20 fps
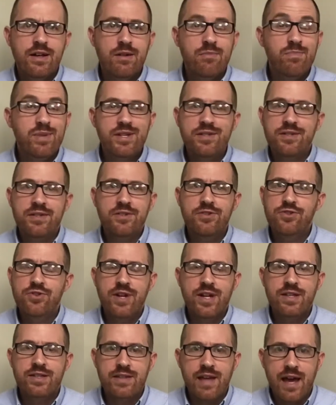business
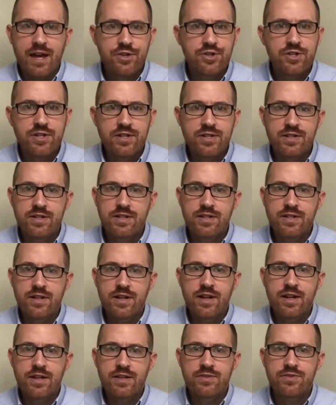transaction?
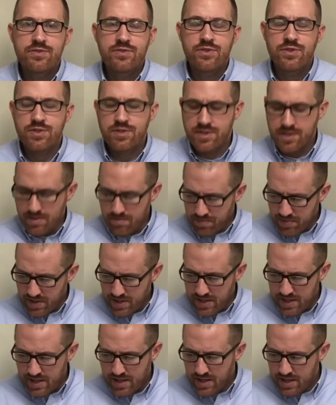It's just
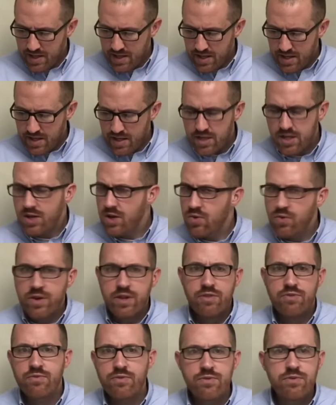simply going
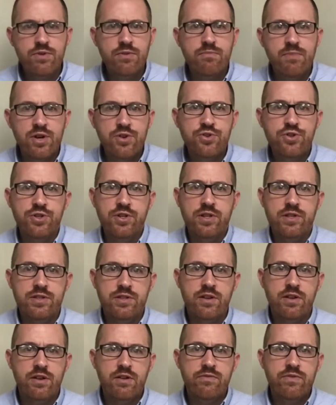through the motions
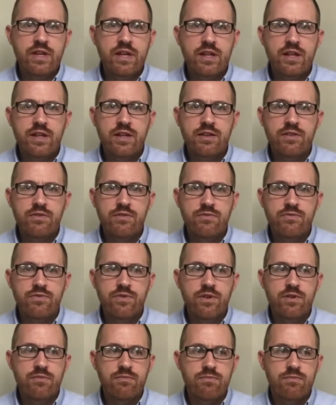of getting
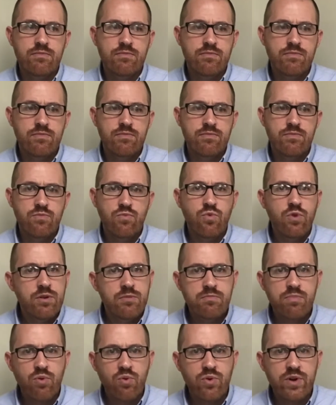from
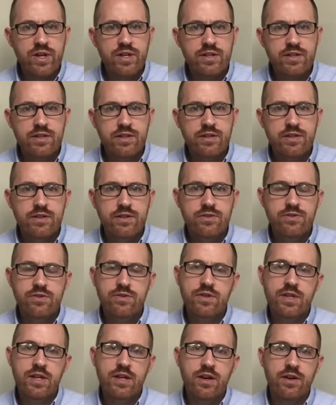one point
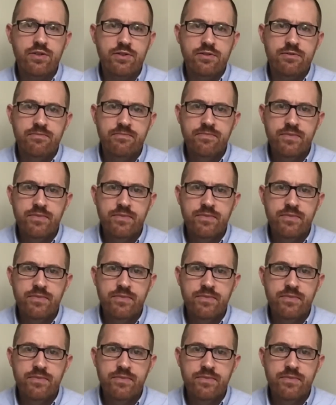to the other.